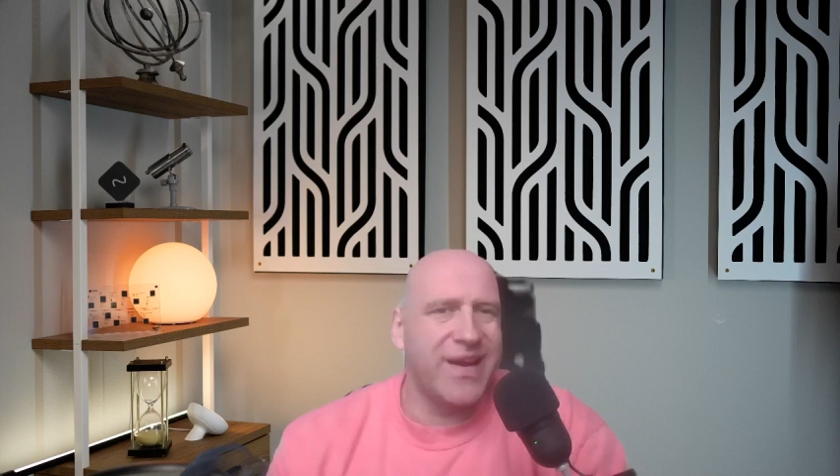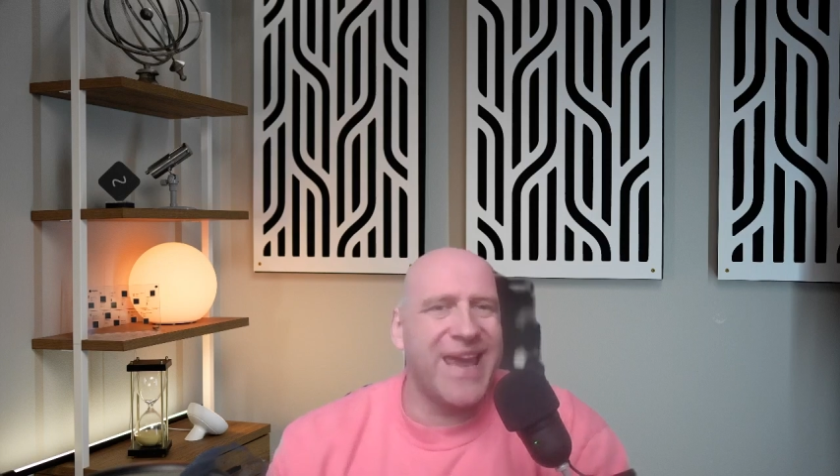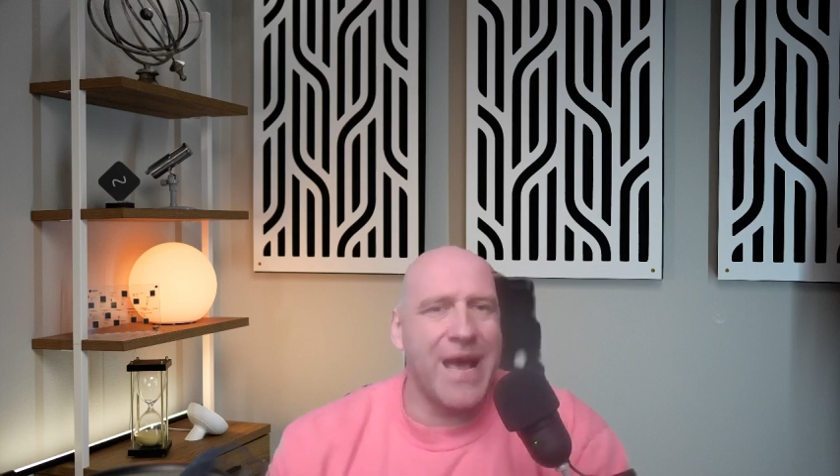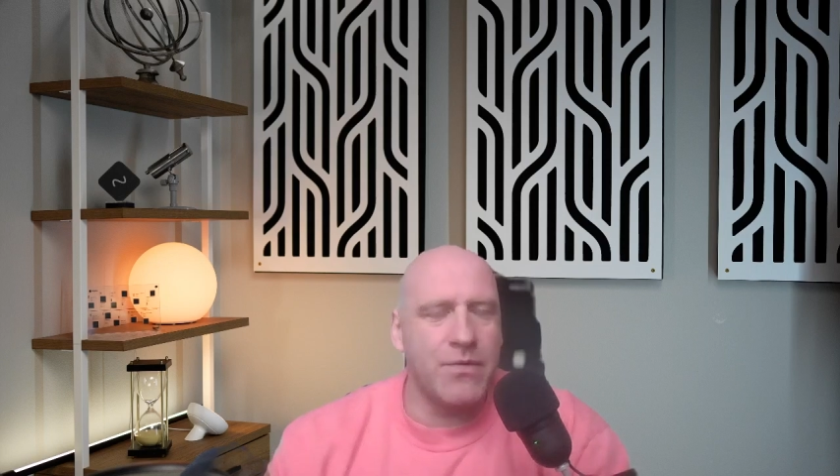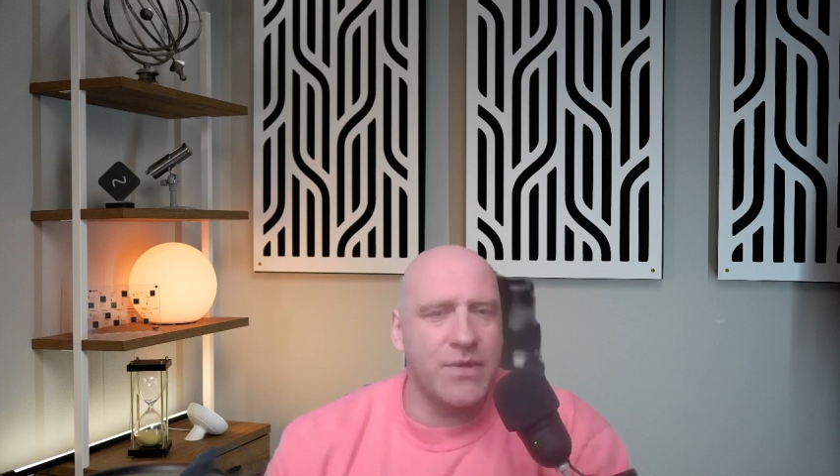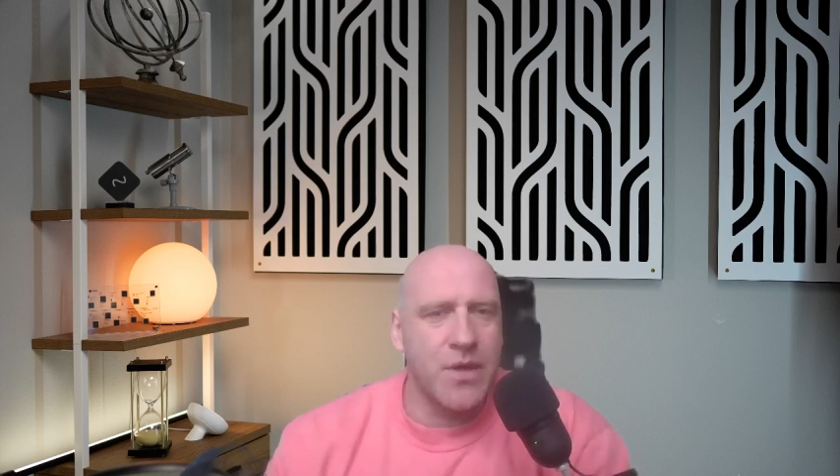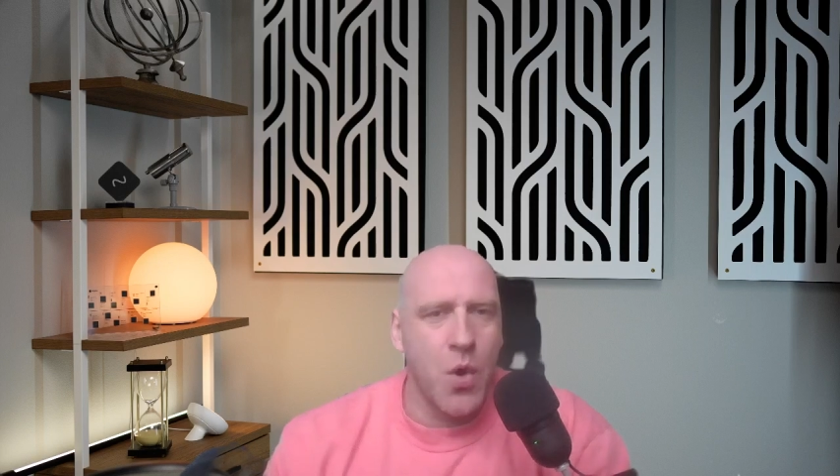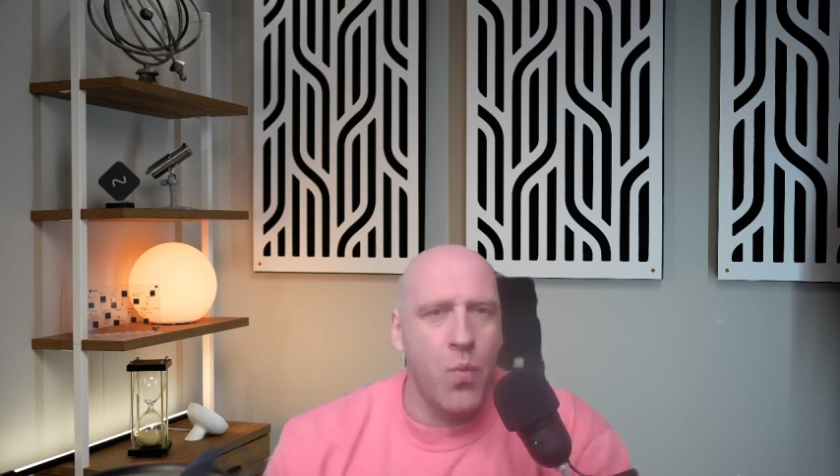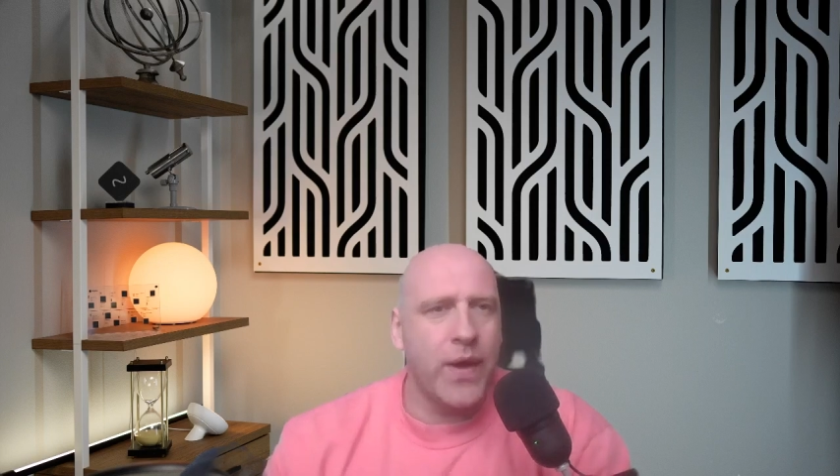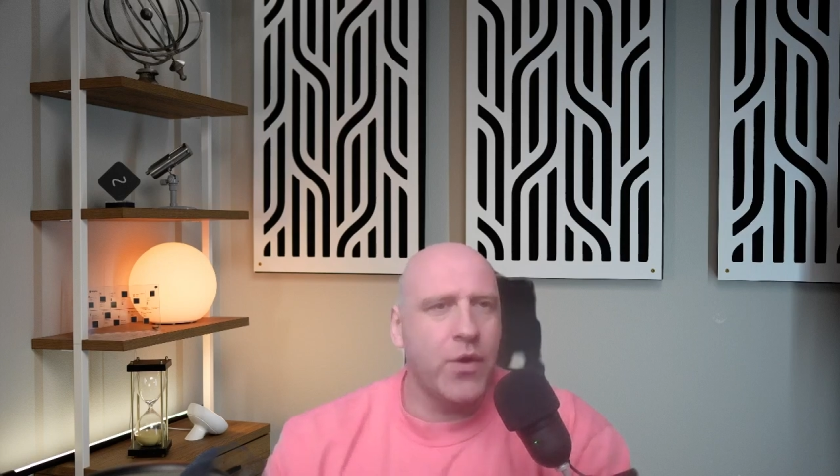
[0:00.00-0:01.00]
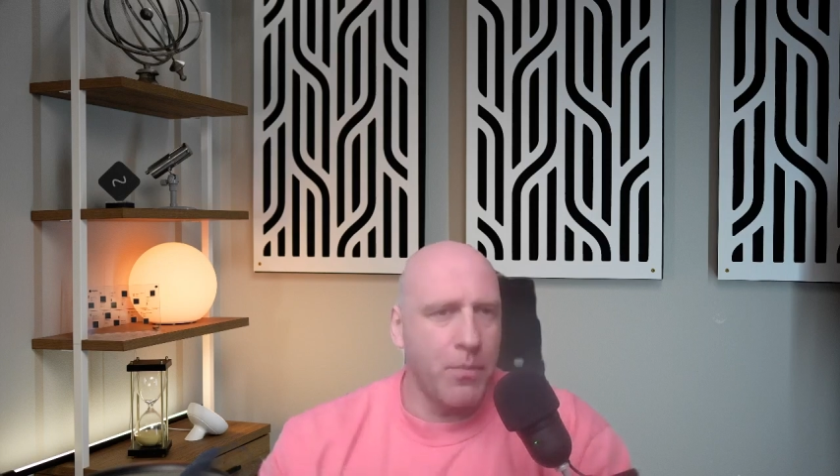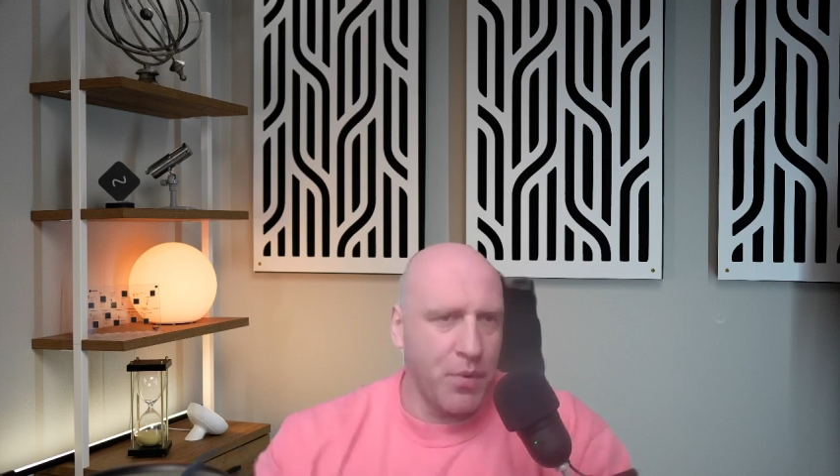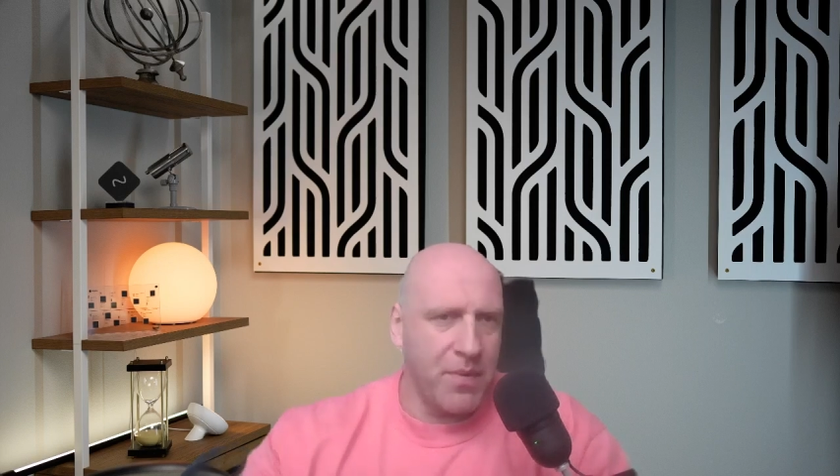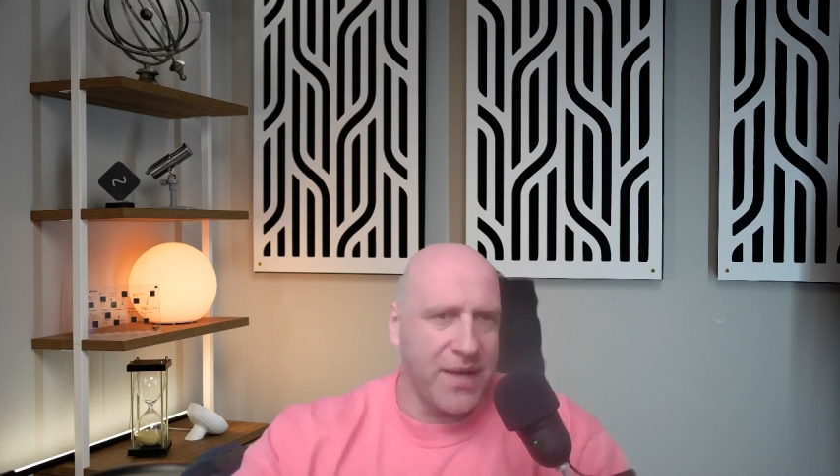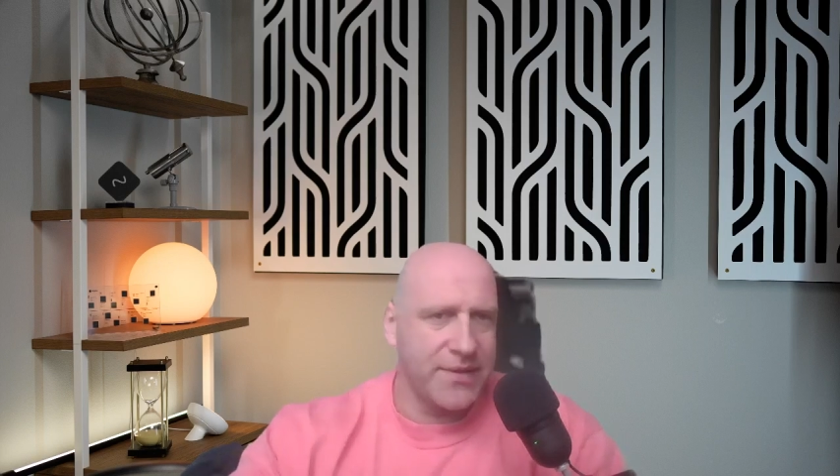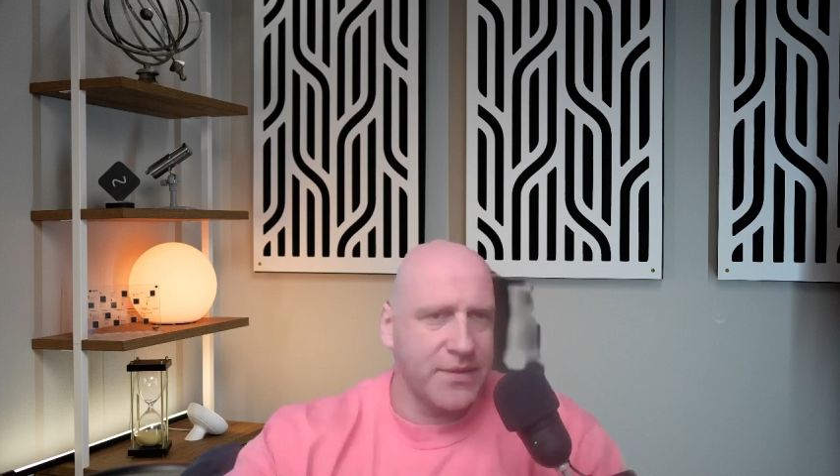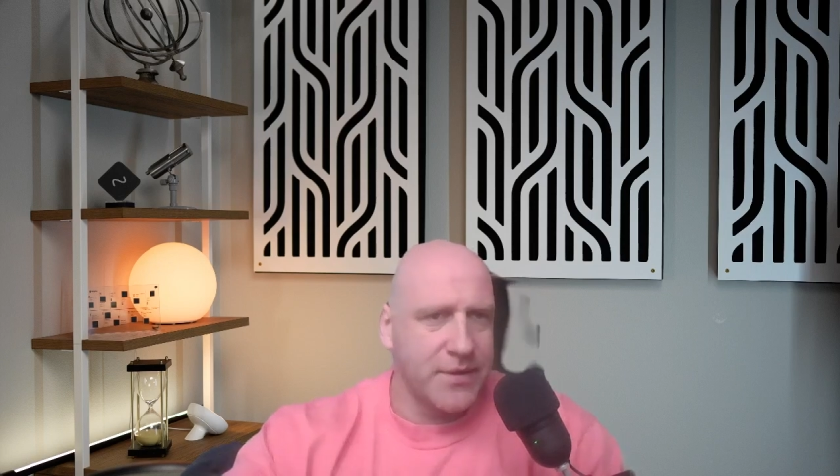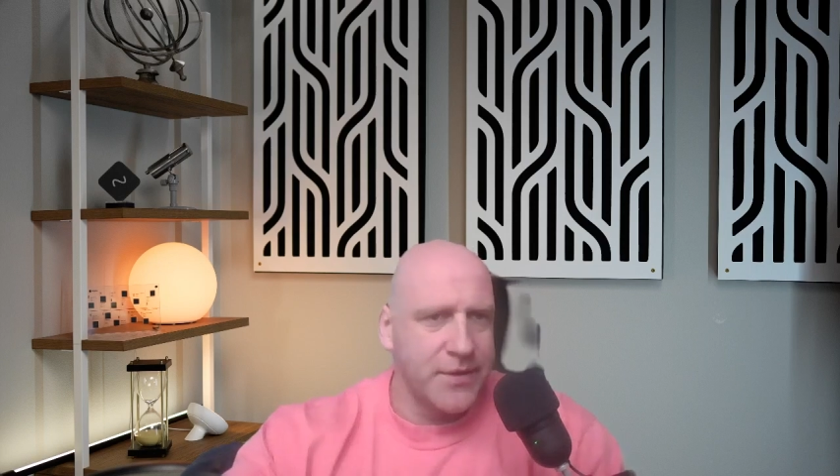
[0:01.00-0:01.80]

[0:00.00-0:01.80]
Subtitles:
accounts were compromised.